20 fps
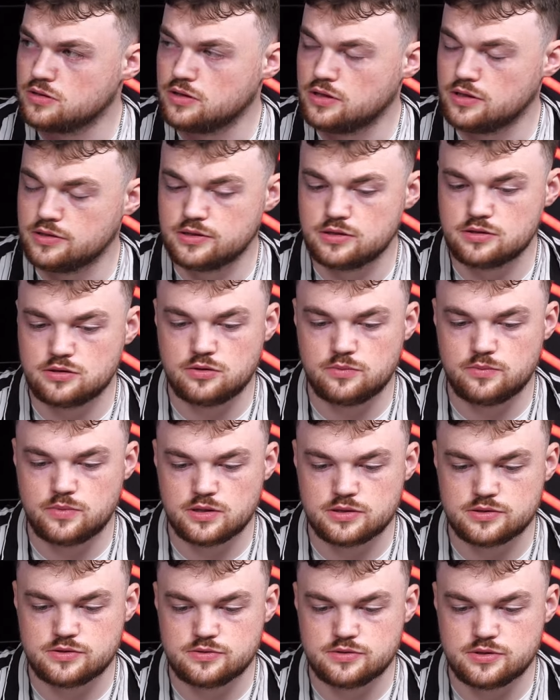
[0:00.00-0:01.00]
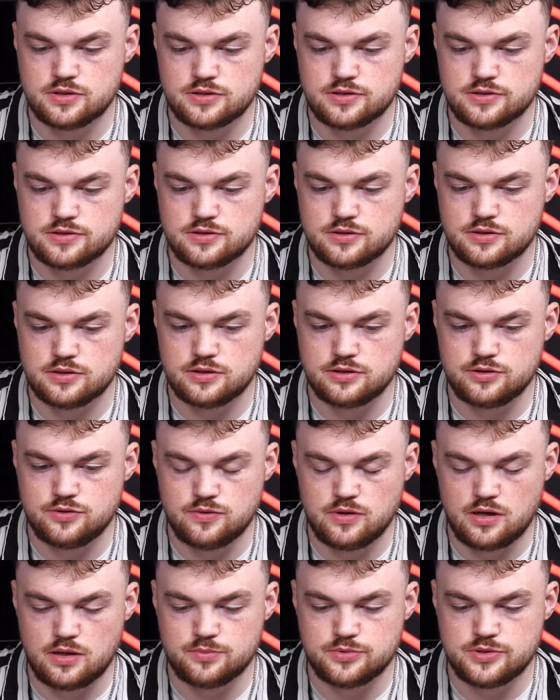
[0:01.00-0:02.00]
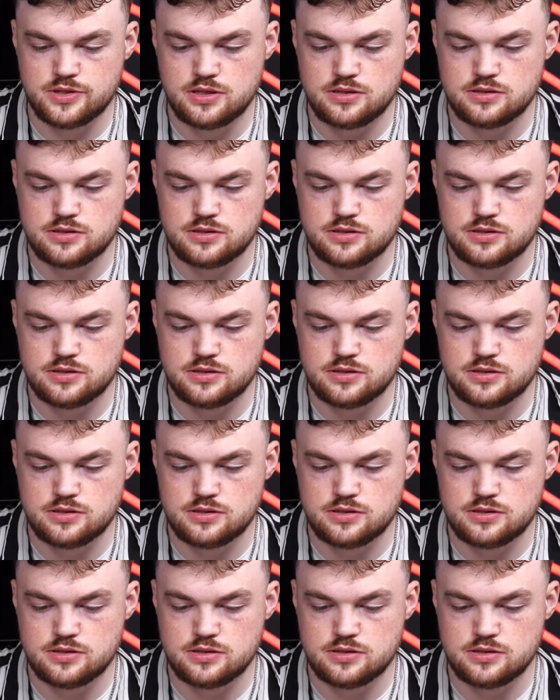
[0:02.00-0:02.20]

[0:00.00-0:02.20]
And then come back to this new update.